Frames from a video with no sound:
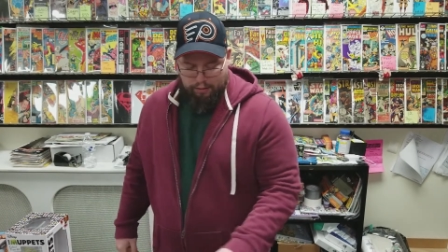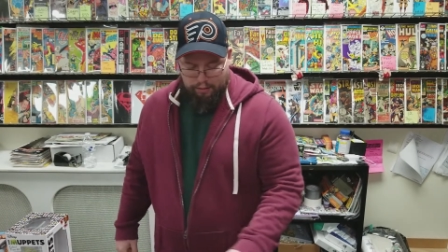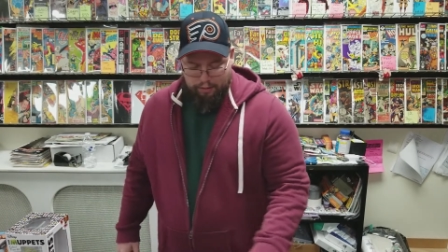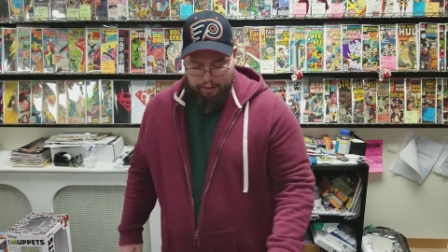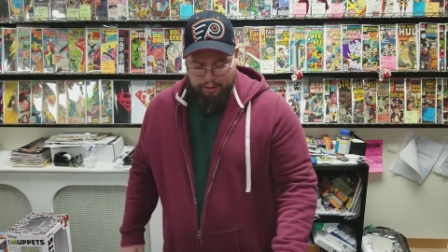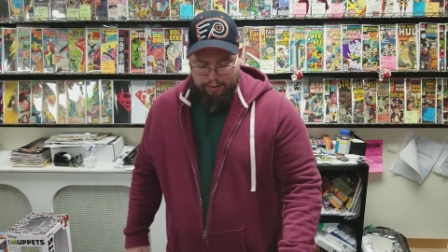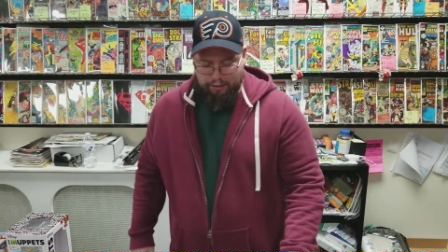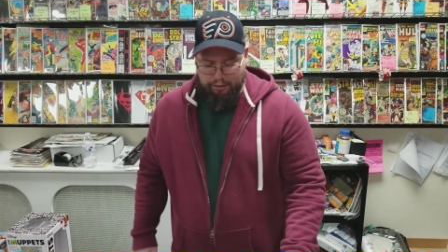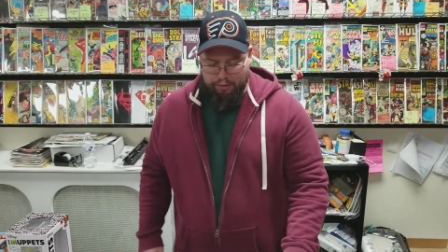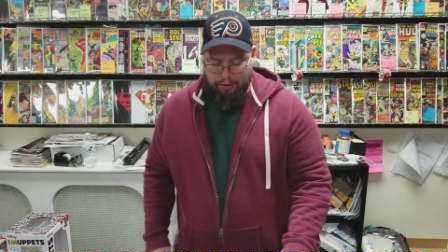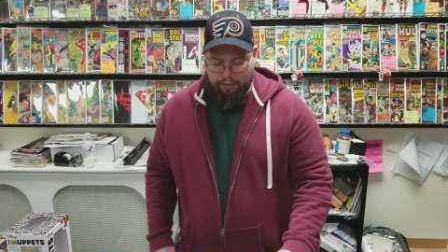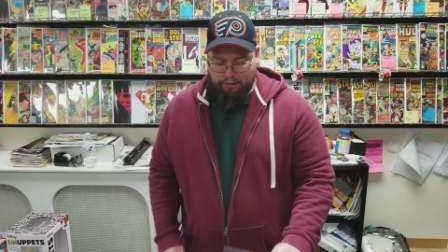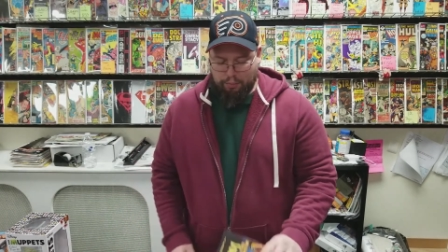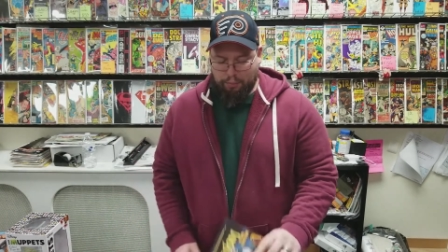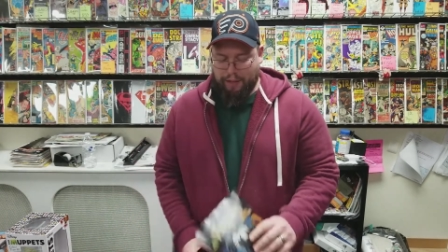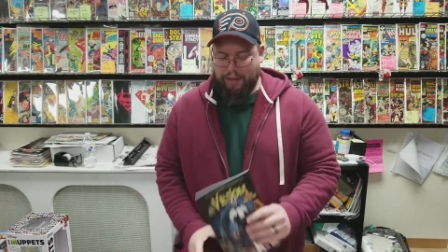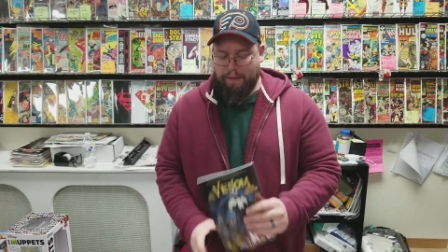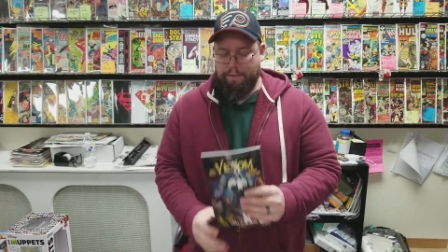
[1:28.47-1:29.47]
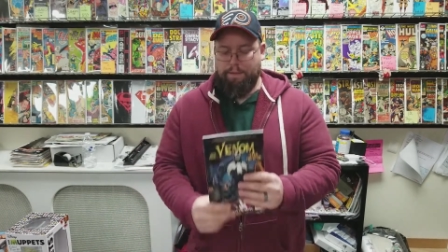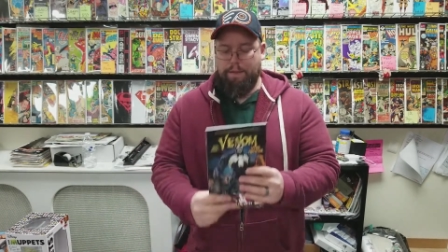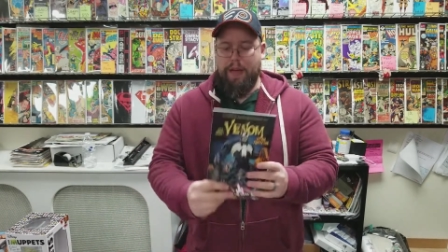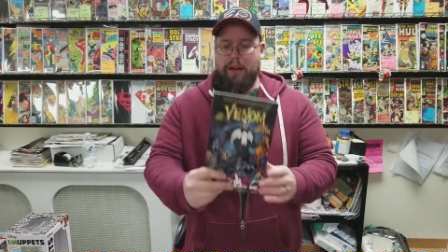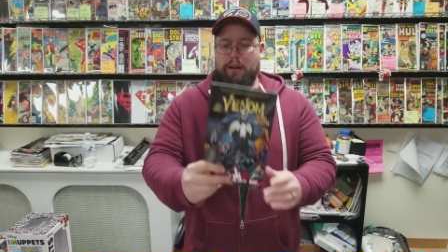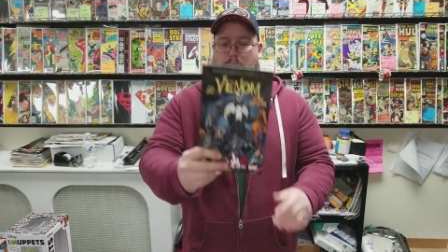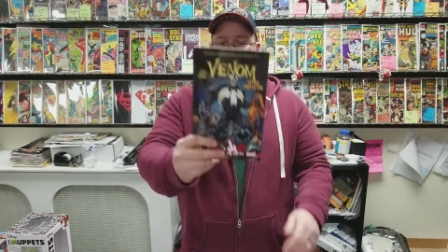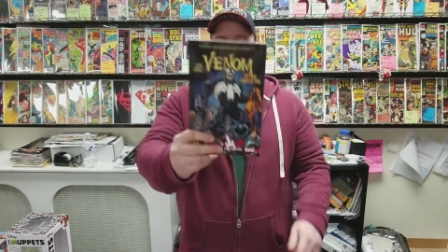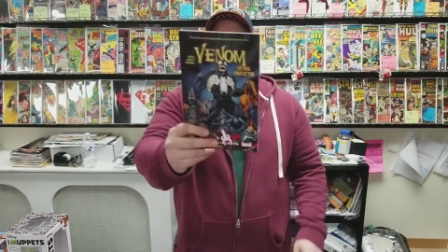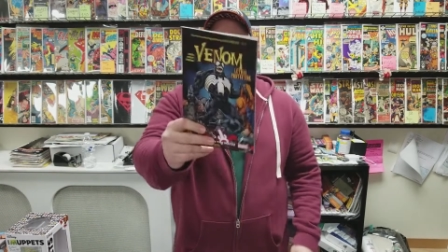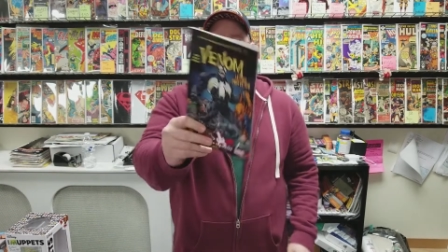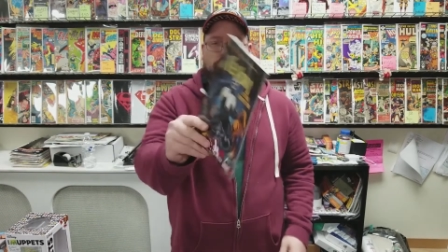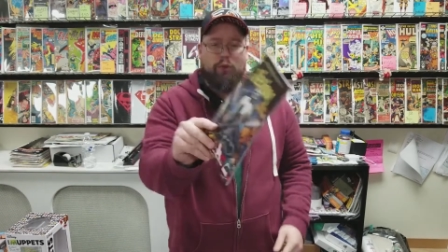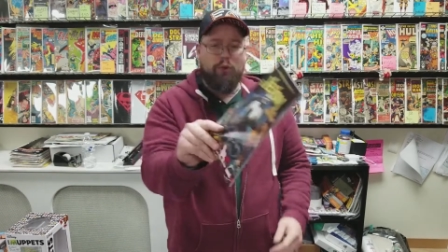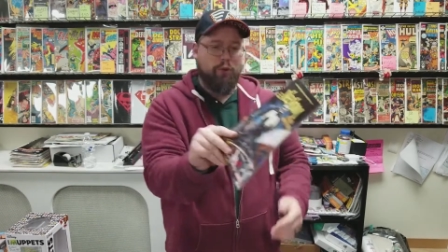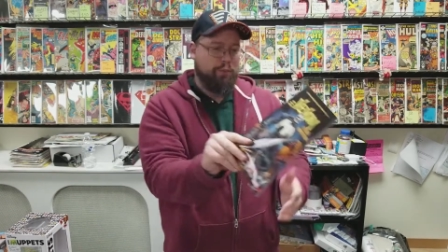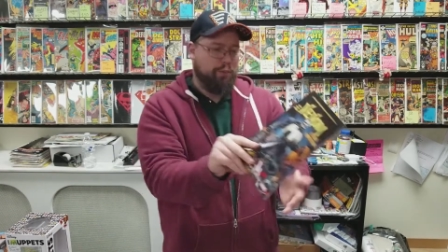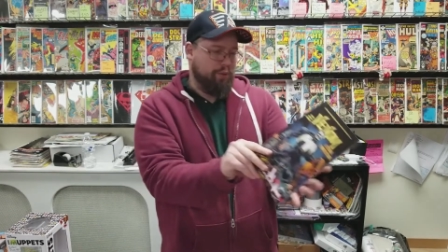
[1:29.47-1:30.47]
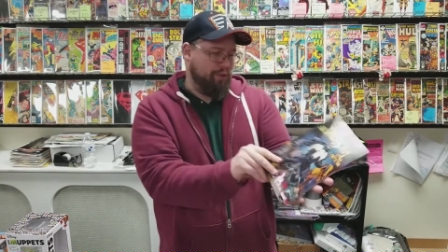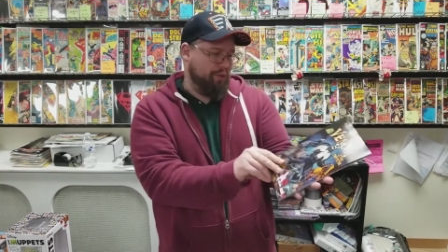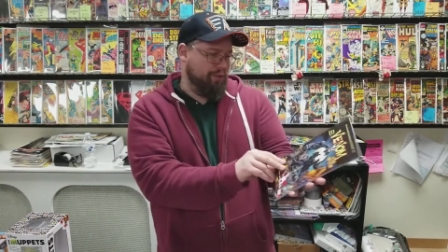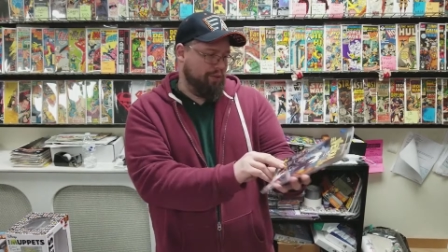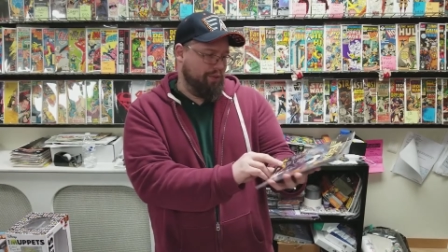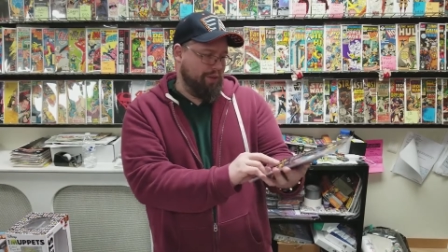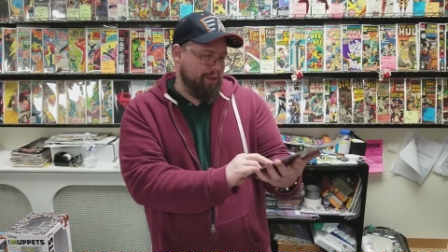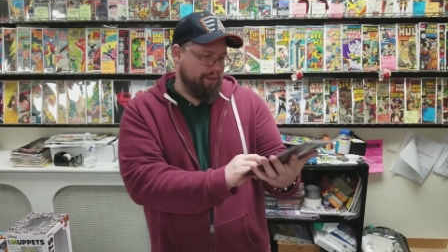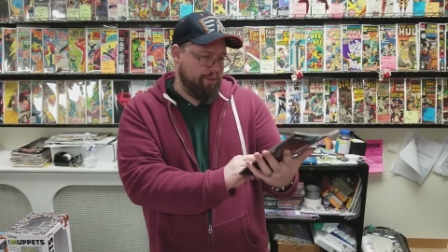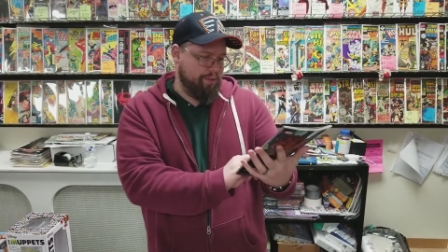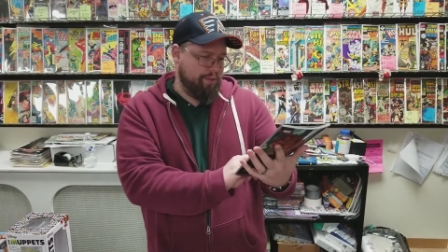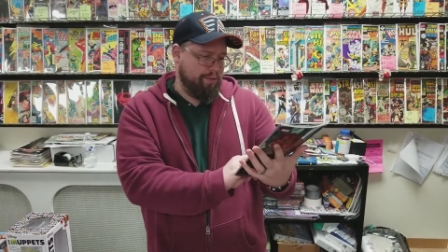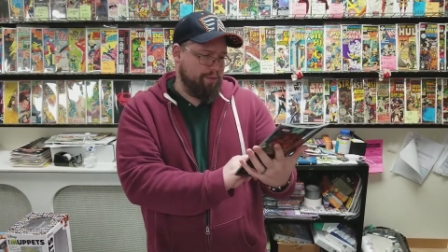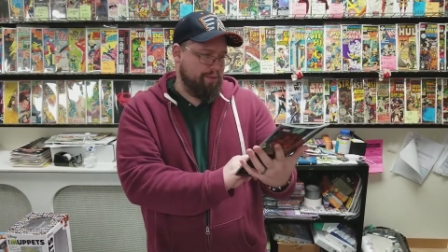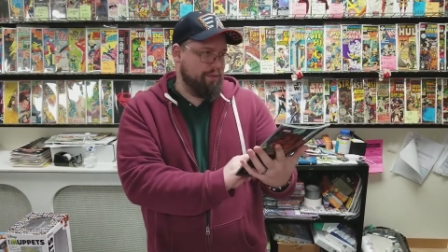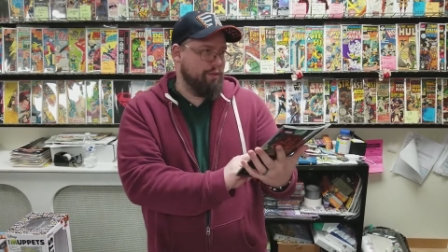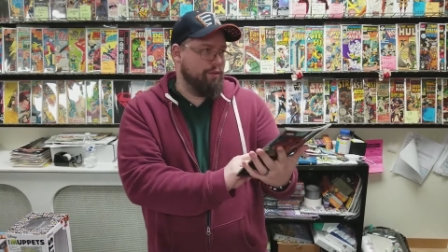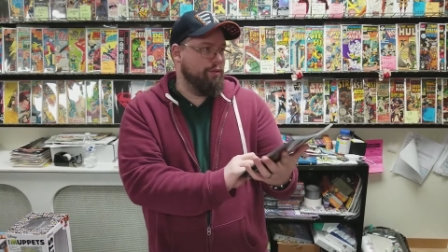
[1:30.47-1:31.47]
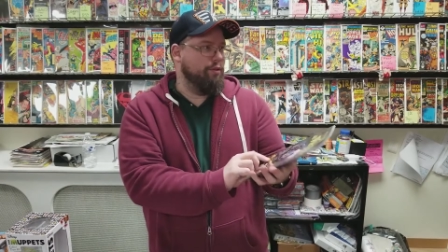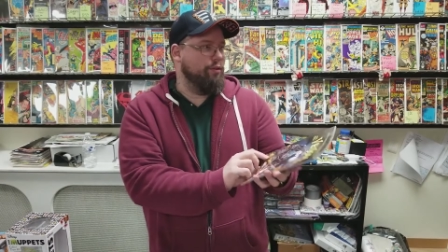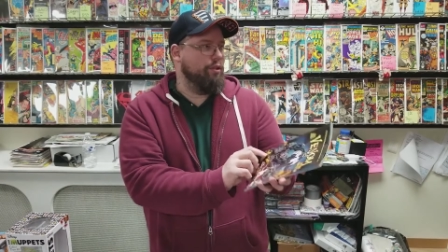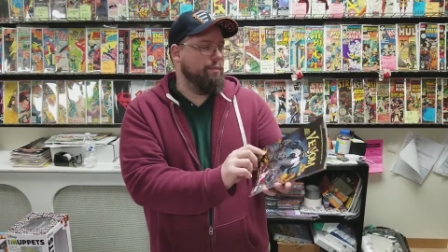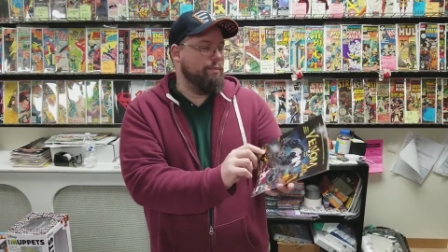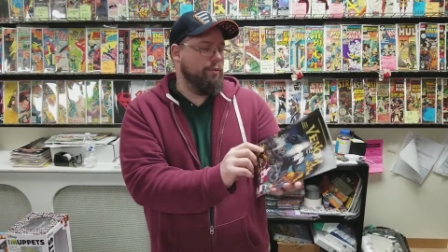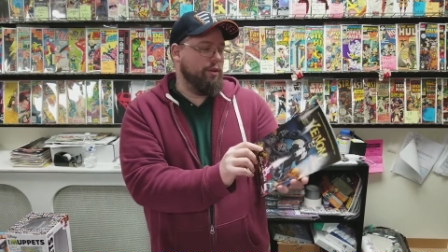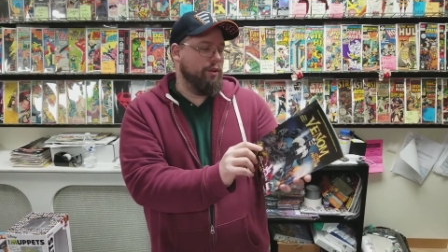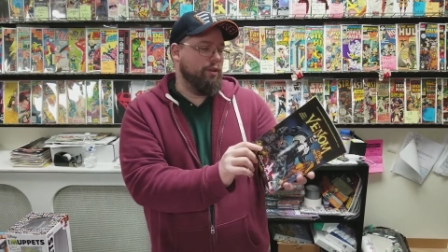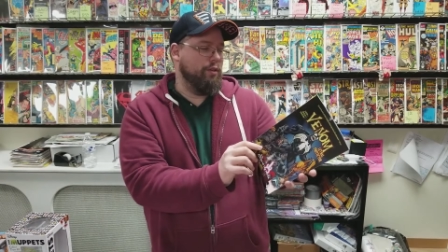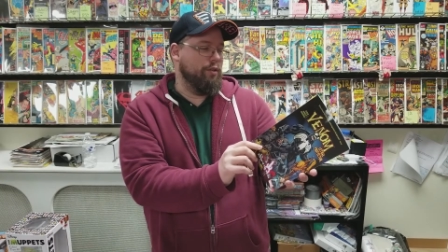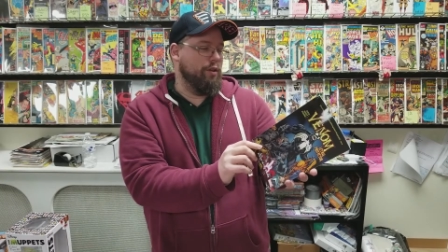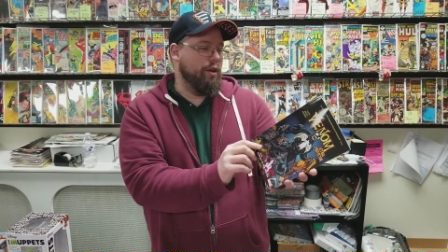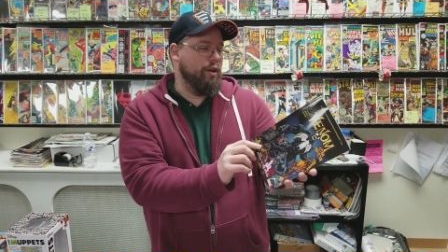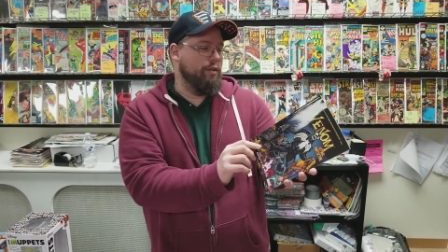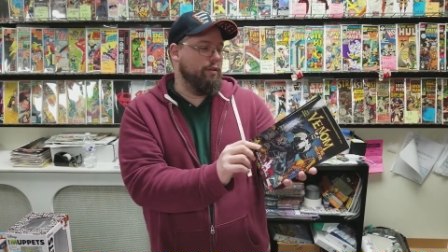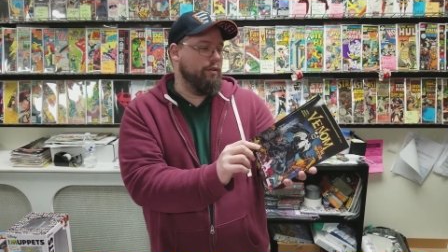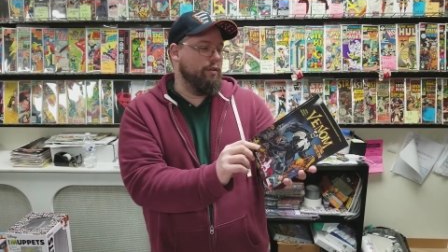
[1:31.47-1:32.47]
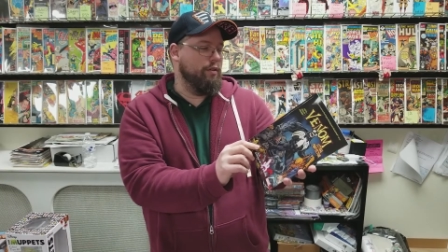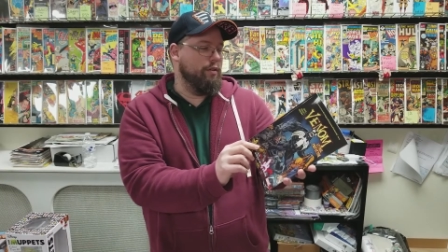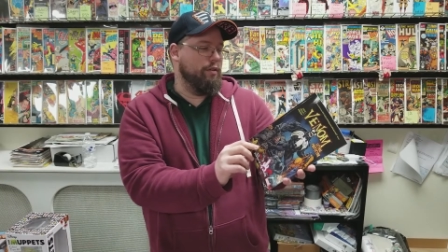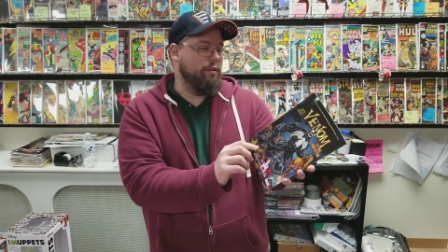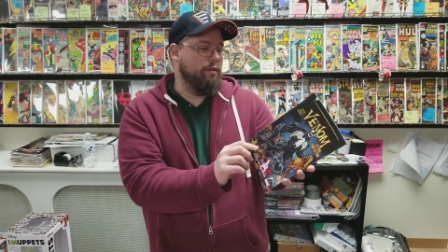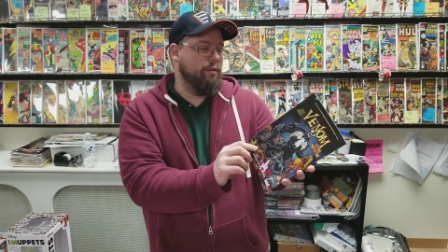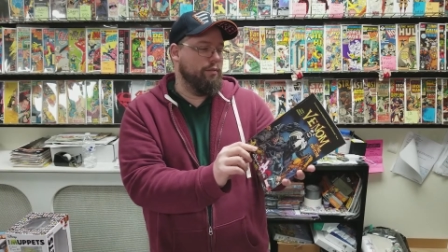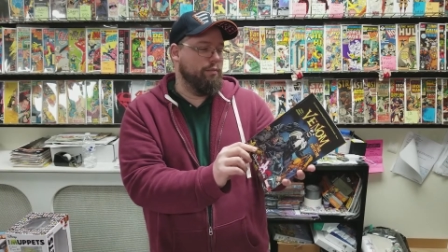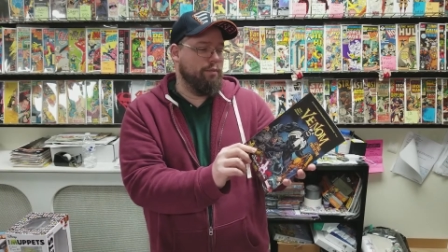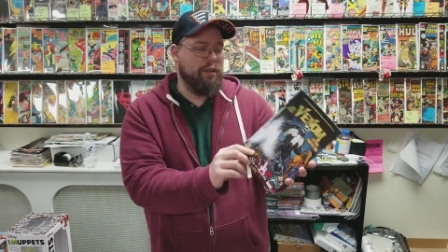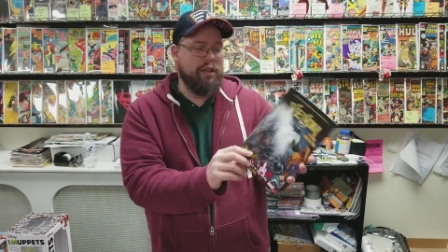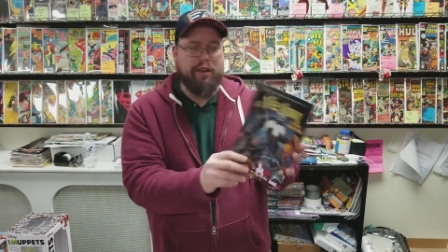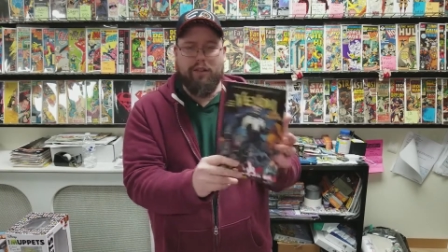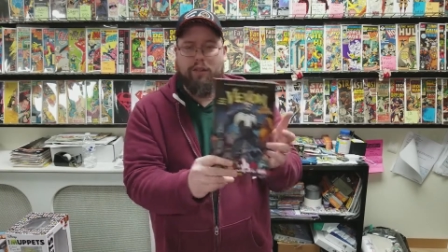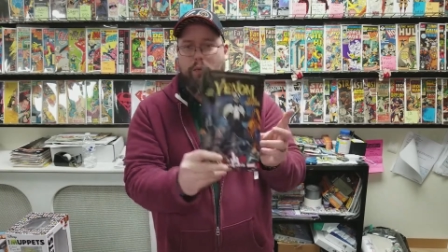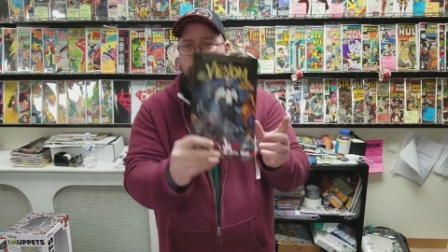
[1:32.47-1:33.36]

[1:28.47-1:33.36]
It is awesome. We got Venom, Lethal Protector, something or other. Blood in the